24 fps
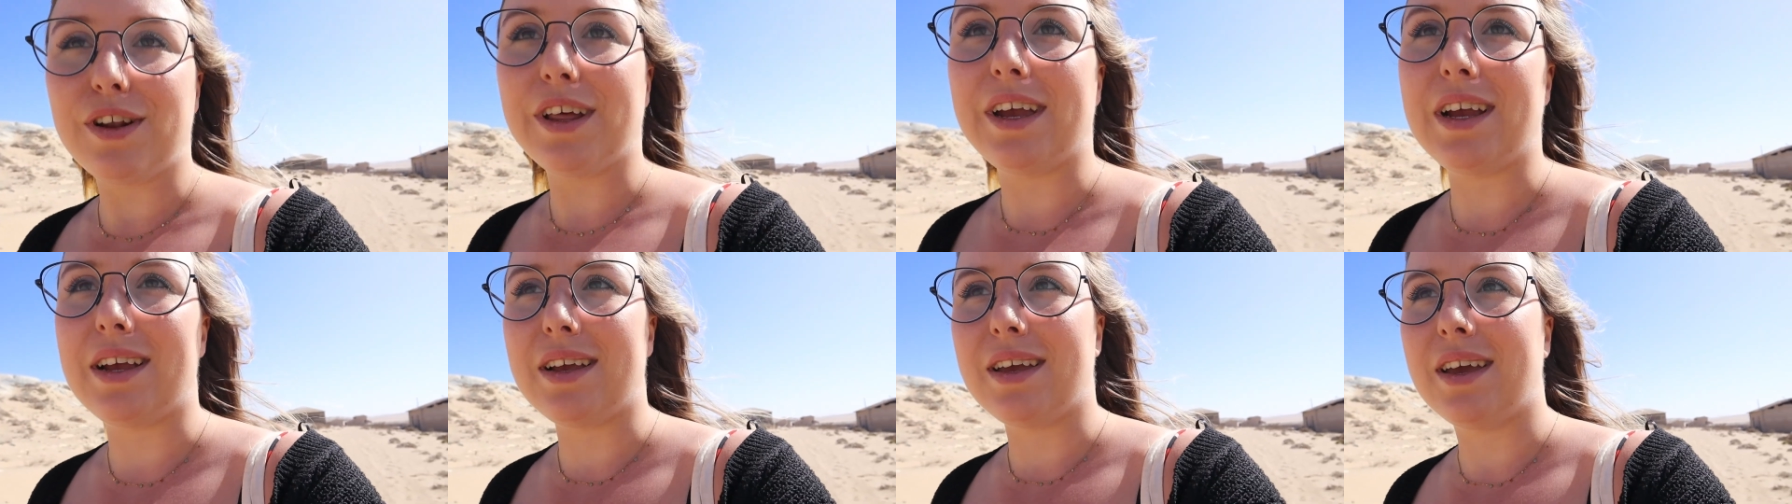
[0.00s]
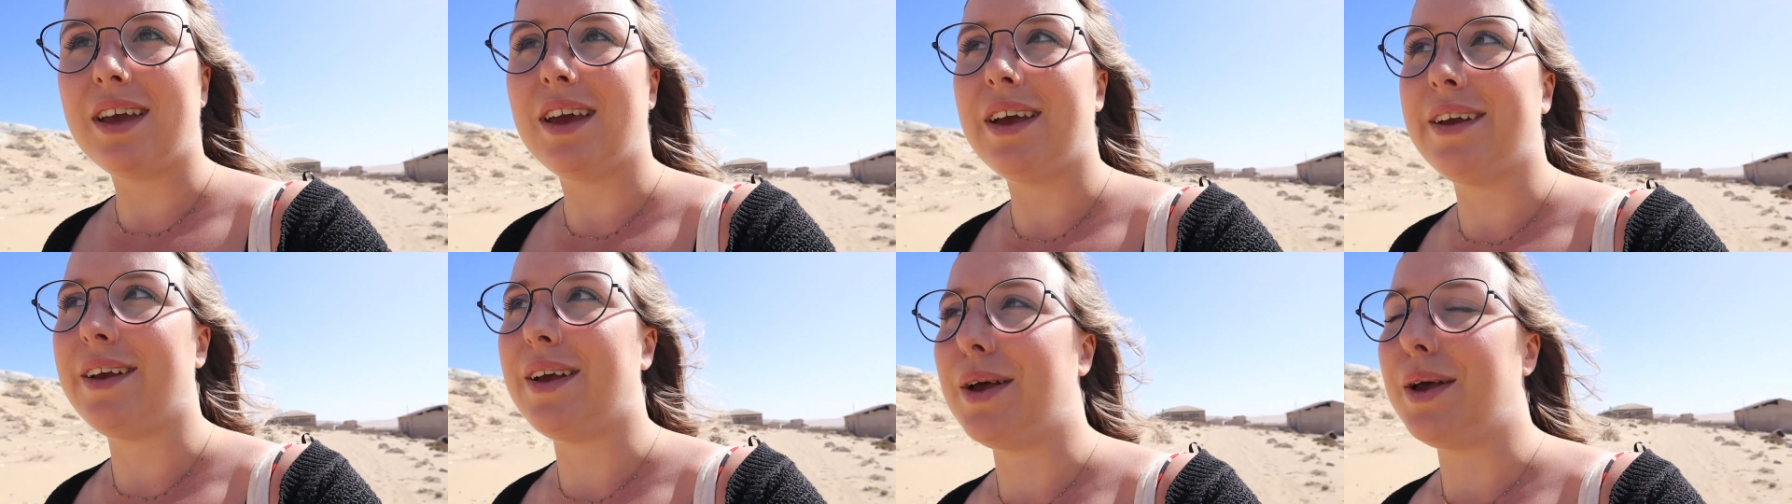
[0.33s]
like
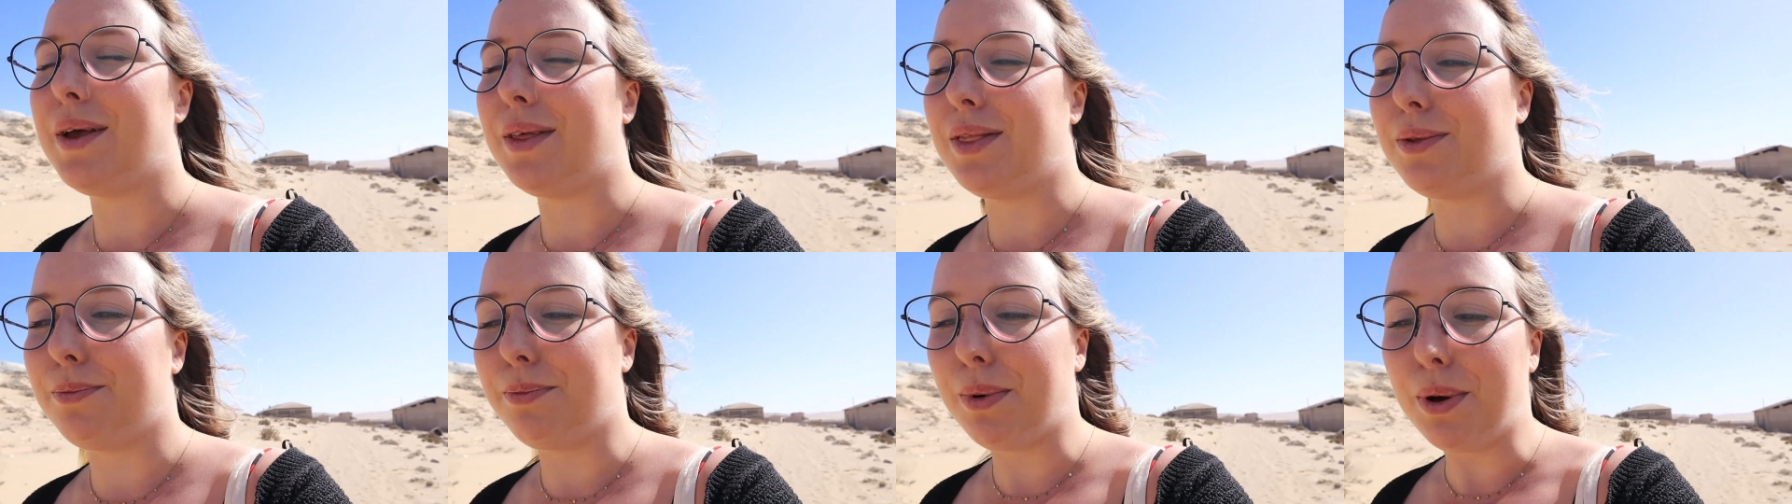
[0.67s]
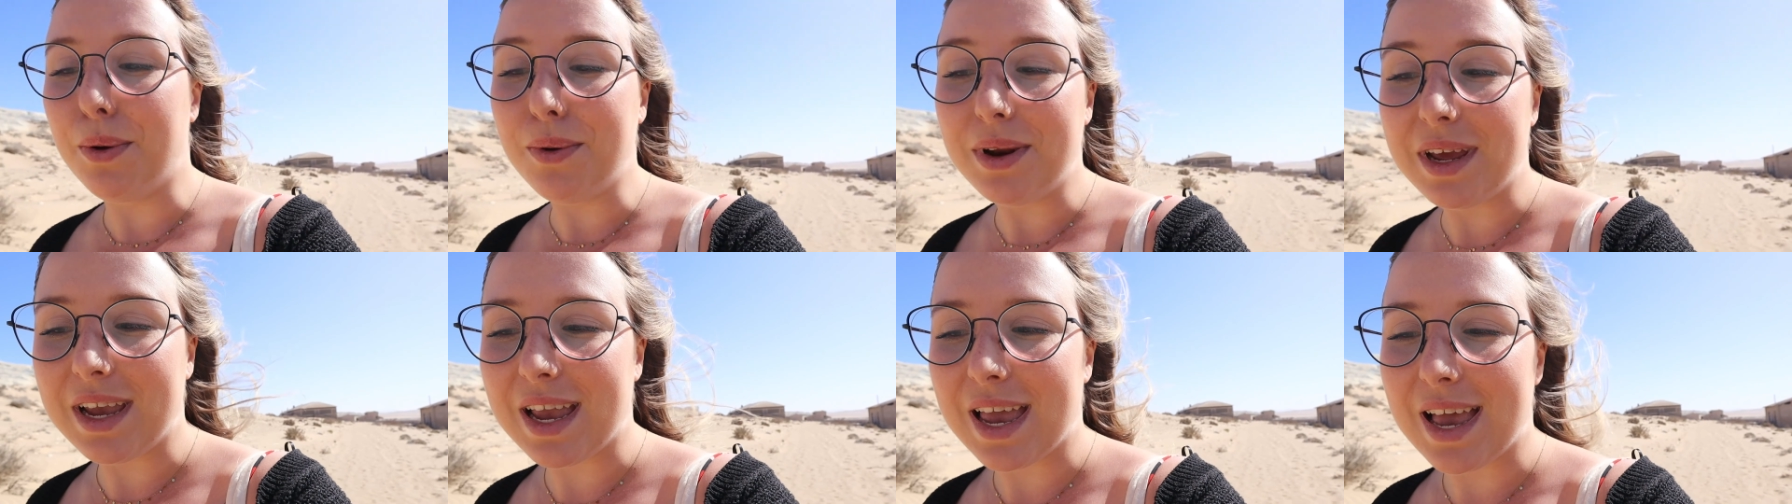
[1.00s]
the
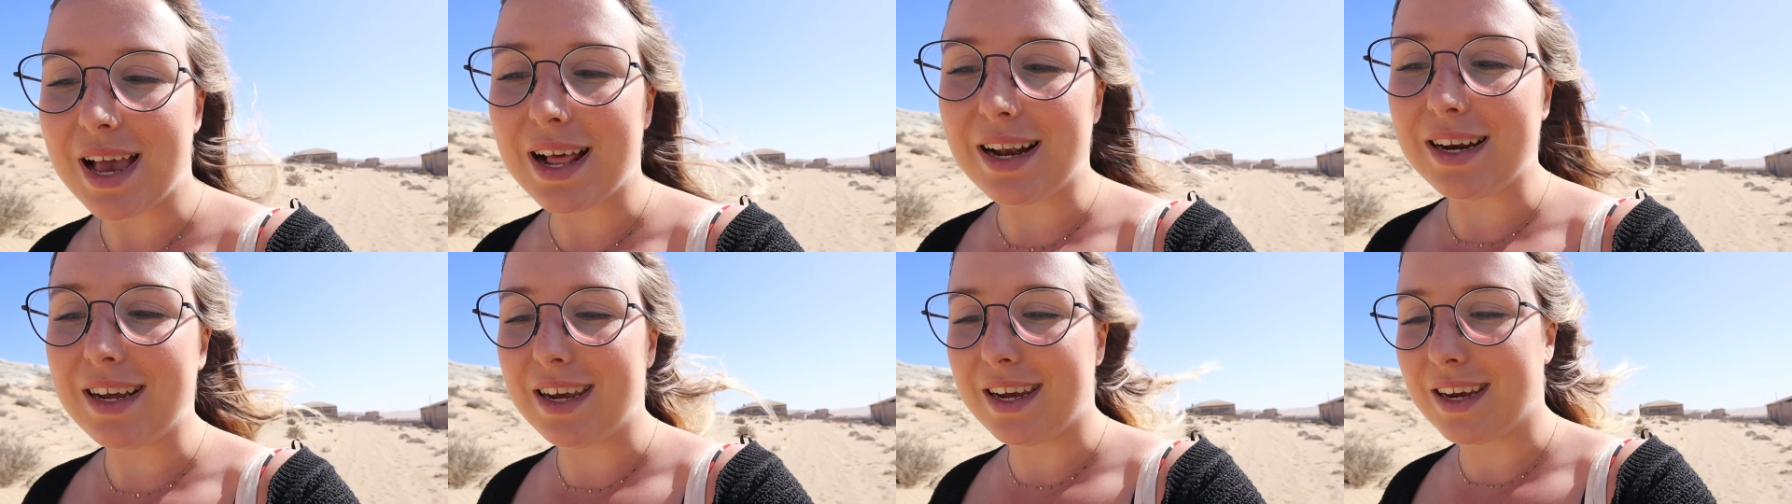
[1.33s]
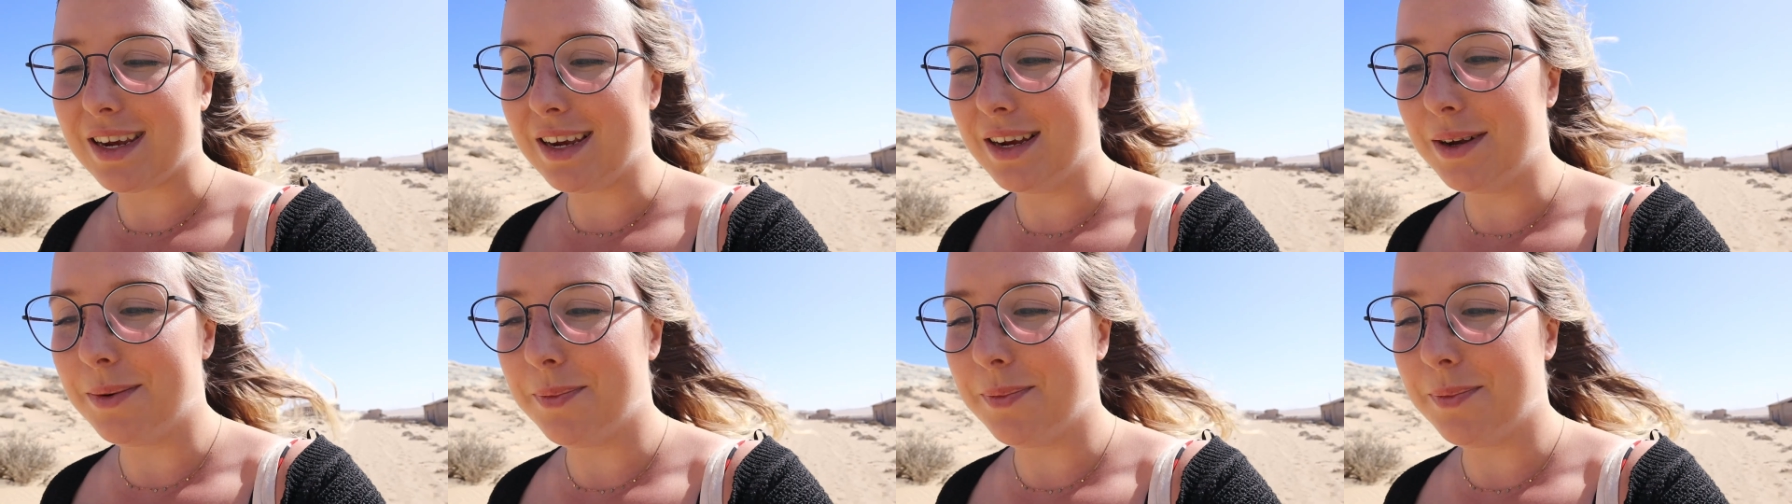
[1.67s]
bowling alley.